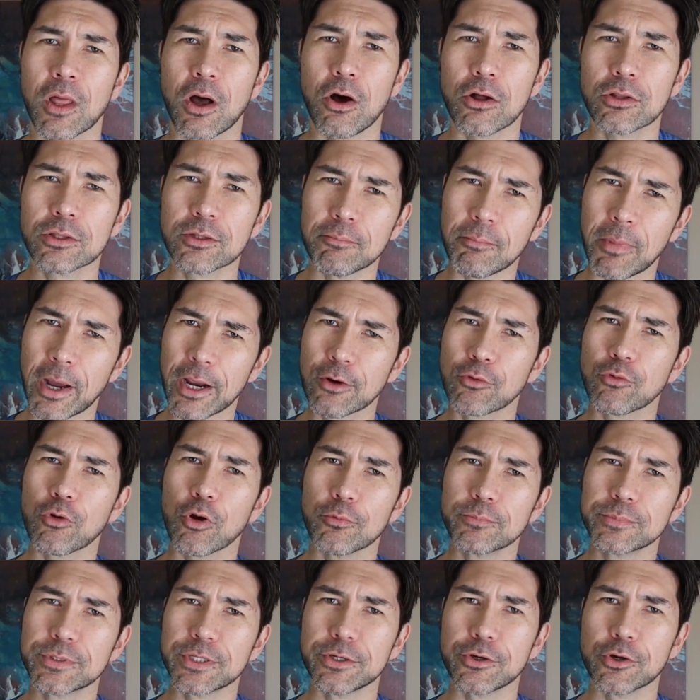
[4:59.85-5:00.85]
all the
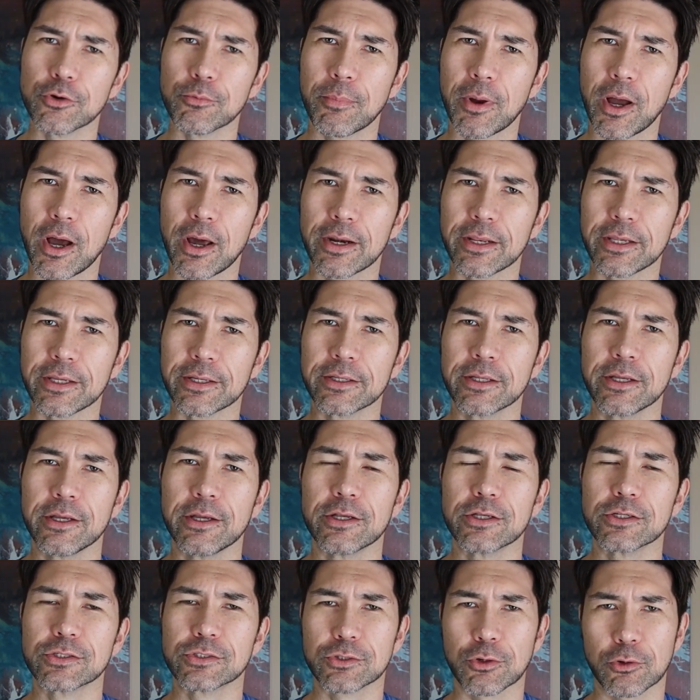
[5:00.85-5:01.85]
microbes in your body
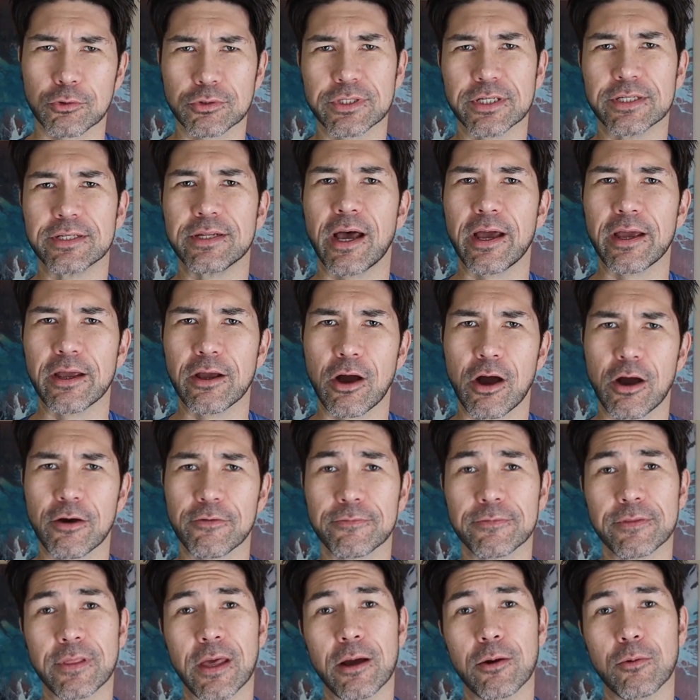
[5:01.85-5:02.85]
start to die
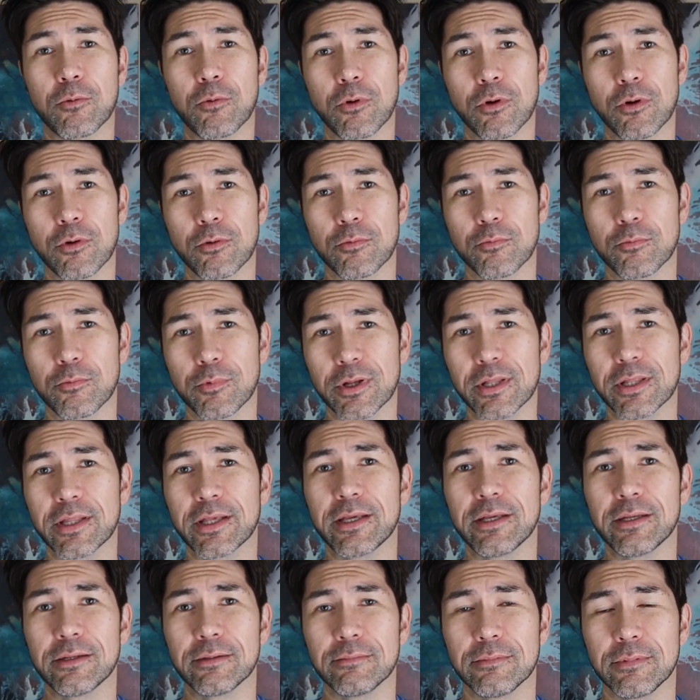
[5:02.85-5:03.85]
off that were
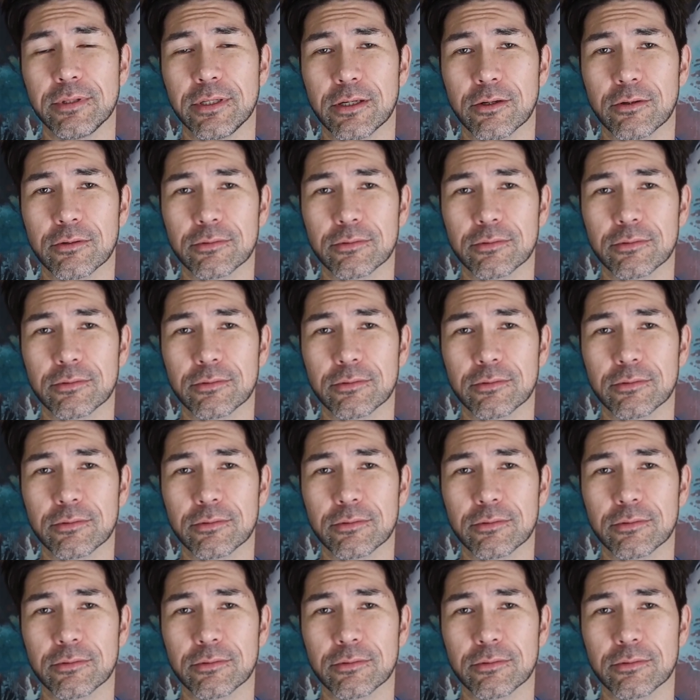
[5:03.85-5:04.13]
really, you